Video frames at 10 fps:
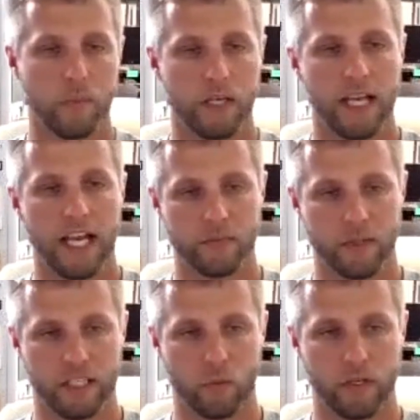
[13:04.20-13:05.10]
is the big
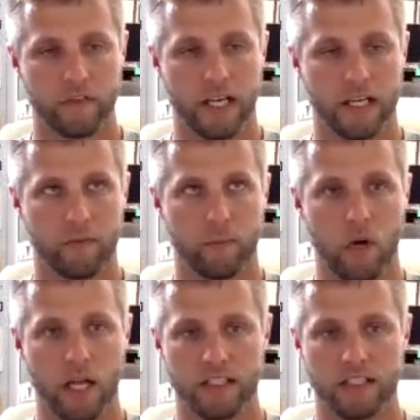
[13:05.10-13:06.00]
aspect that we've kind of
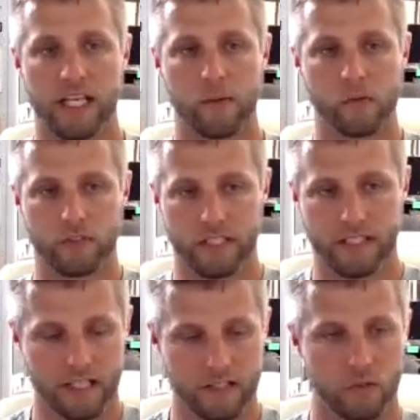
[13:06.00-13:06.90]
brought to the table to
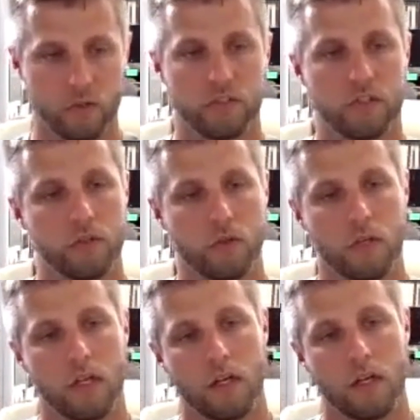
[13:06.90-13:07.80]
these high schools, to
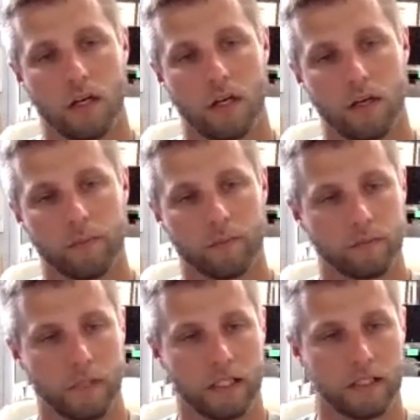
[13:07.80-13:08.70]

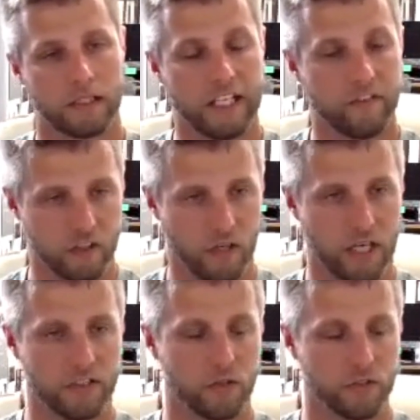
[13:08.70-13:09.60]
individual
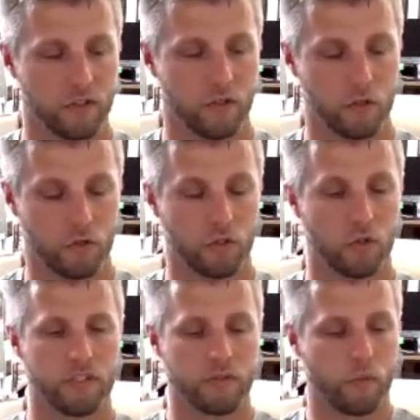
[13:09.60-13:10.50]
high
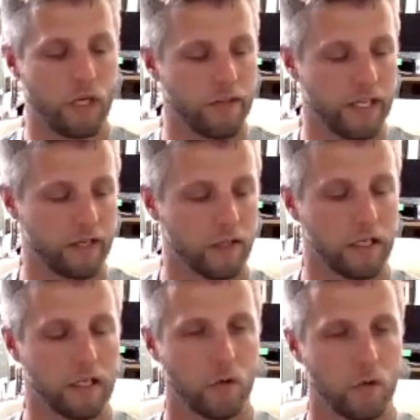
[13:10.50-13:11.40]
schoolers as well, that
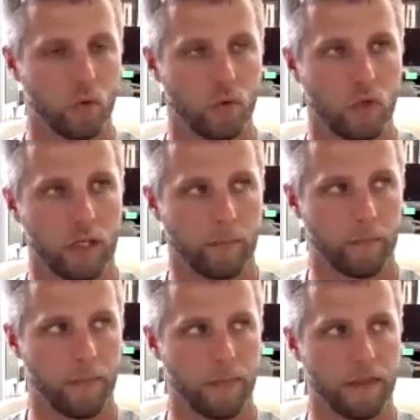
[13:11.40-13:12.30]

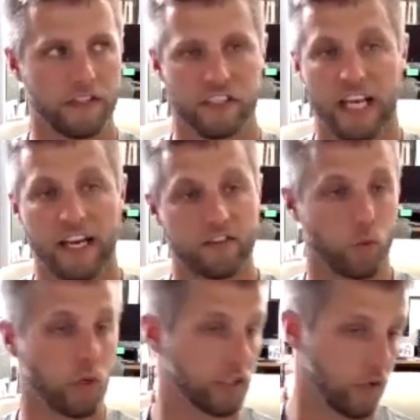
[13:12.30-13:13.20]
it just kind of
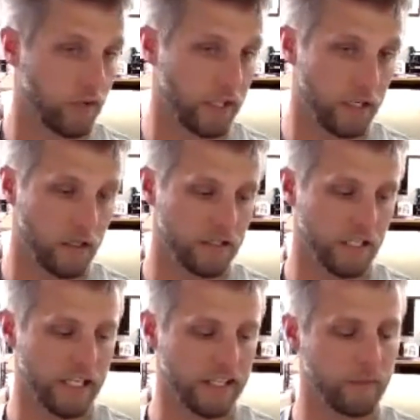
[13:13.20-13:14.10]
has worked over the years.
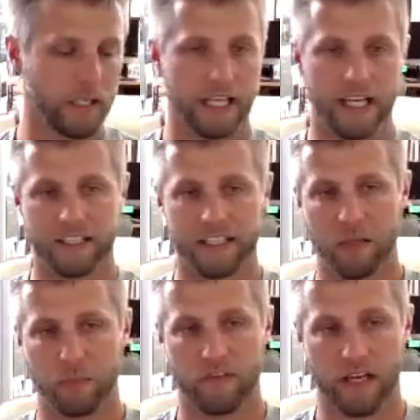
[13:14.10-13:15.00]
And I think my dad has
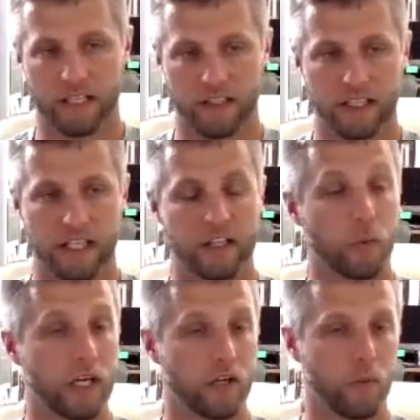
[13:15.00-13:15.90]
kind of perfected it in the
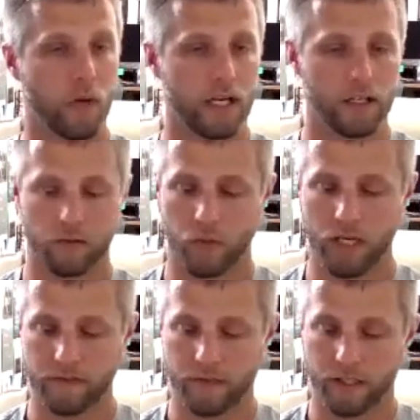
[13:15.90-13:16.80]
weight room
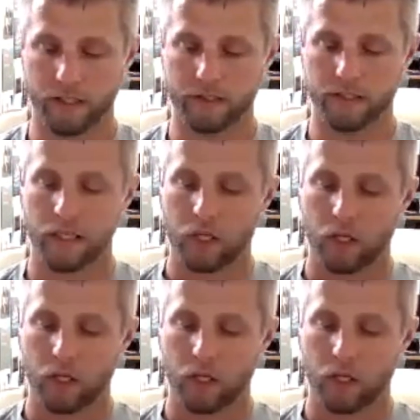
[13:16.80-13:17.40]
wise of things.